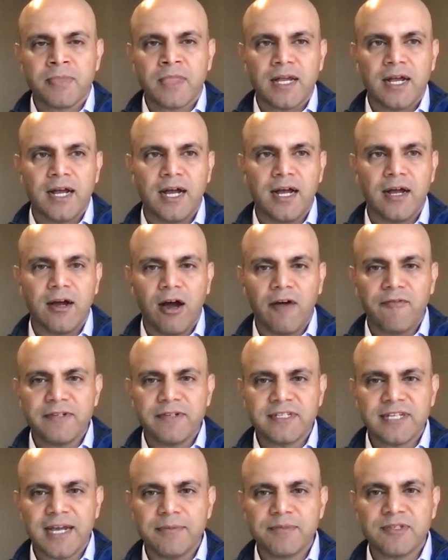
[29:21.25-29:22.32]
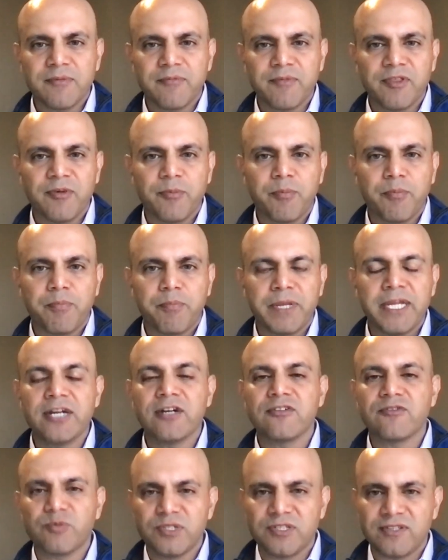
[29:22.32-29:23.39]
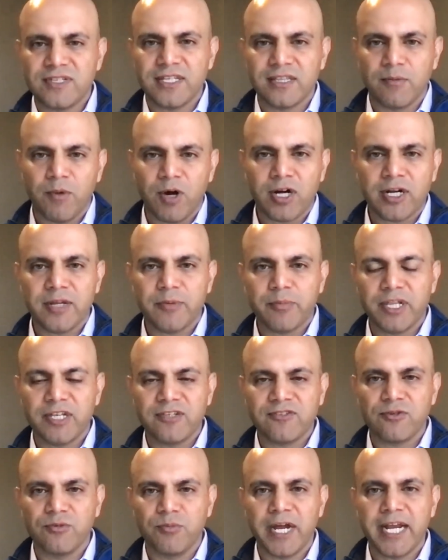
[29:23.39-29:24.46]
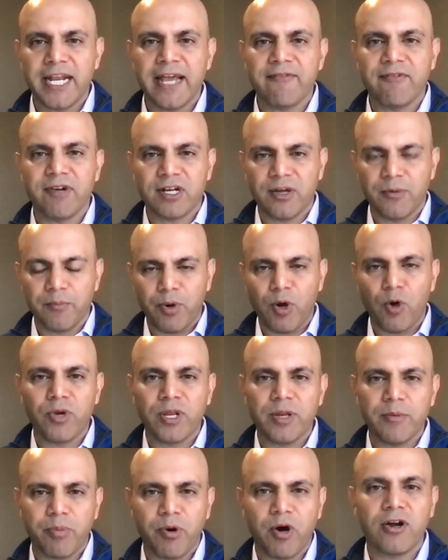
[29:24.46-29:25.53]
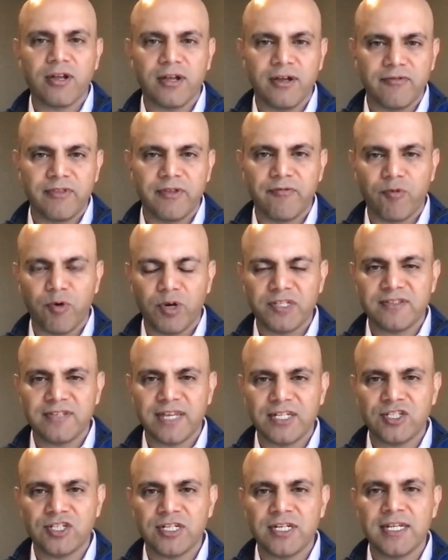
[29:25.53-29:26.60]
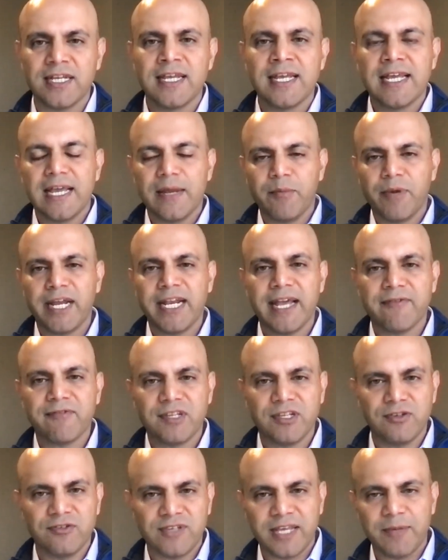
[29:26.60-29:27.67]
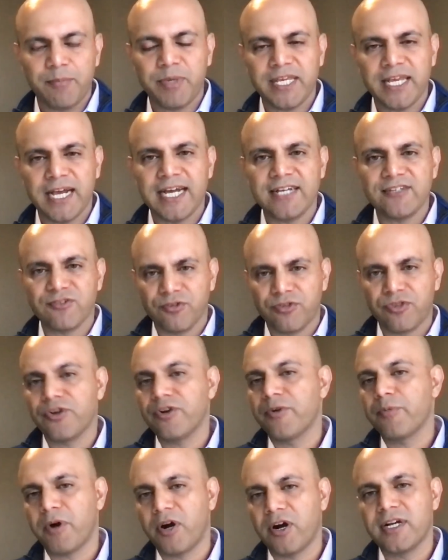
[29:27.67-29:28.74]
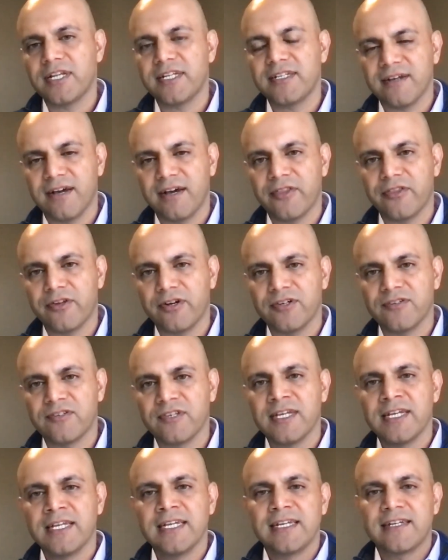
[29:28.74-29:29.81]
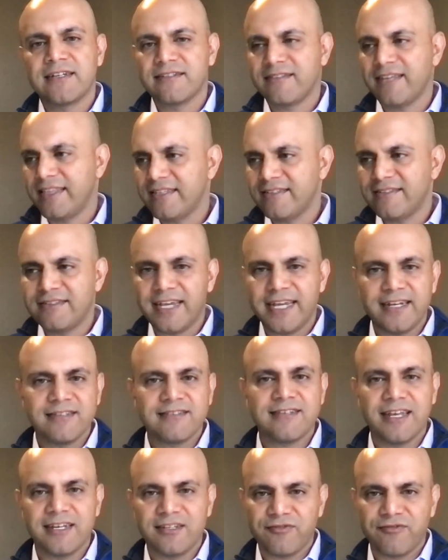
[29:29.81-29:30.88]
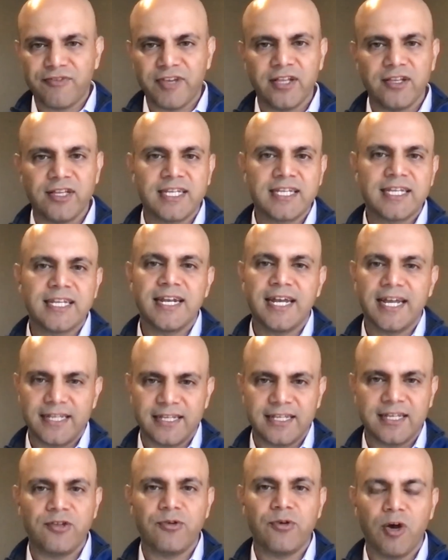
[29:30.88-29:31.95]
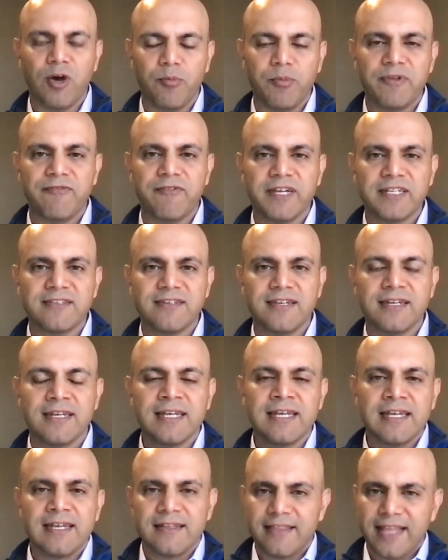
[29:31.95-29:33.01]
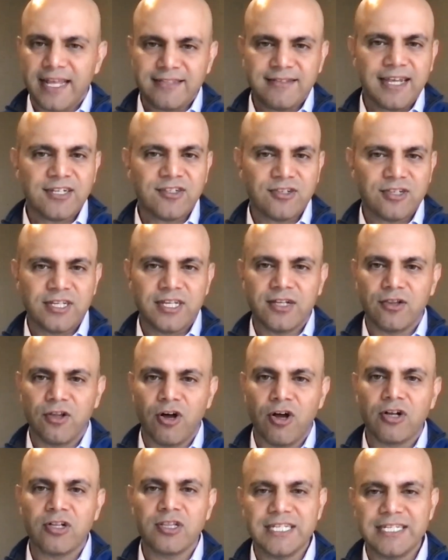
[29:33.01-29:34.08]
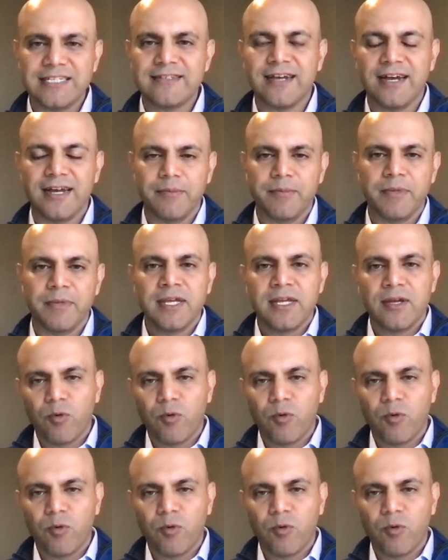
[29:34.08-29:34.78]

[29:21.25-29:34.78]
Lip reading: Oftentimes, some of the peers we see in the marketplace who might have a component part of the voice engine and might have to use APIs or third party to others to say, this data set is failing. Can you help me fix it? That's actually a long lead time.